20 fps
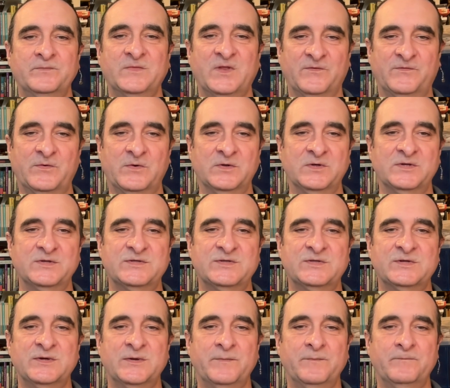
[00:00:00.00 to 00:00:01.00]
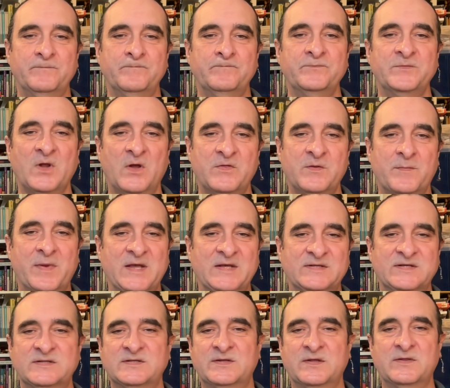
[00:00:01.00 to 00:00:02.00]
The first, on the
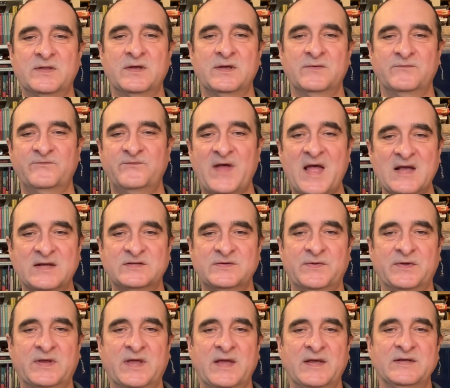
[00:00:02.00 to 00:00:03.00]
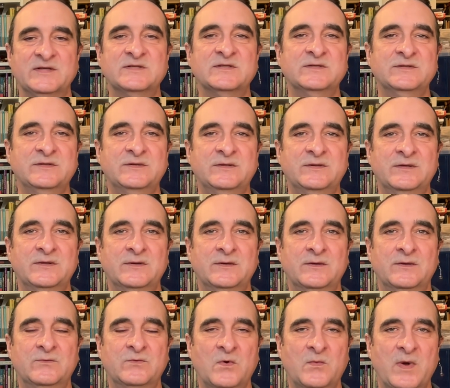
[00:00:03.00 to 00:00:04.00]
basis that the facts of the case
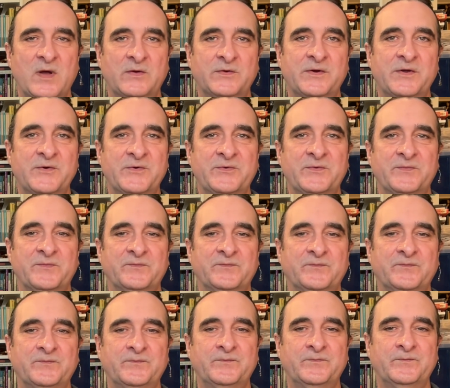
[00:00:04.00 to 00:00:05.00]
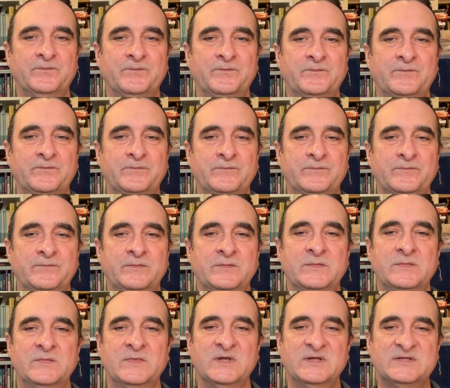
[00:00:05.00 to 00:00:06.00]
were well known.
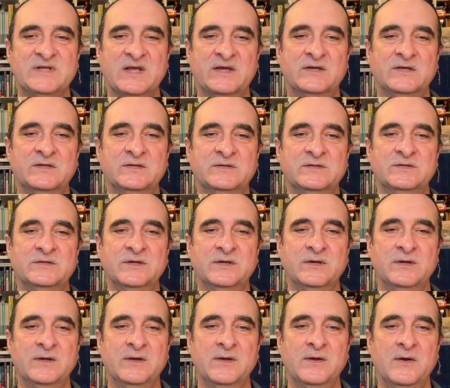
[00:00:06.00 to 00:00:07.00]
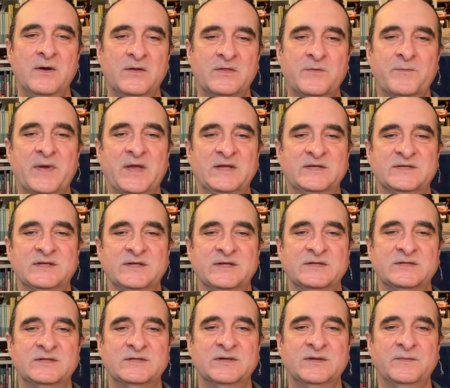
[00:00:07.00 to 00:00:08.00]
The second, on the
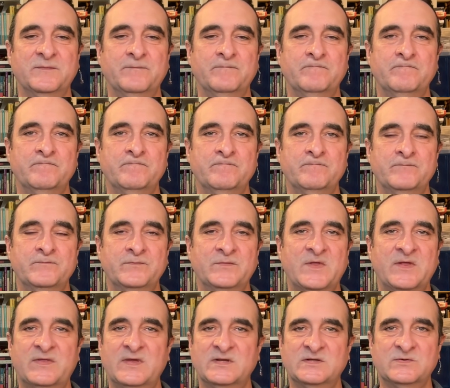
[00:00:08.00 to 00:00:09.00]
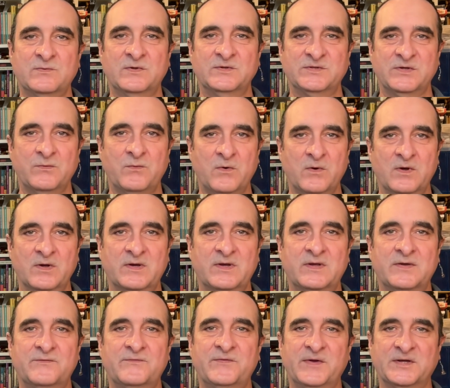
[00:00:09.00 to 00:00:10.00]
basis that this was a
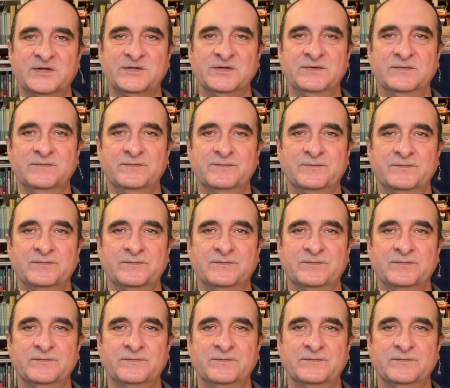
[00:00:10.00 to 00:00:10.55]
work of fiction.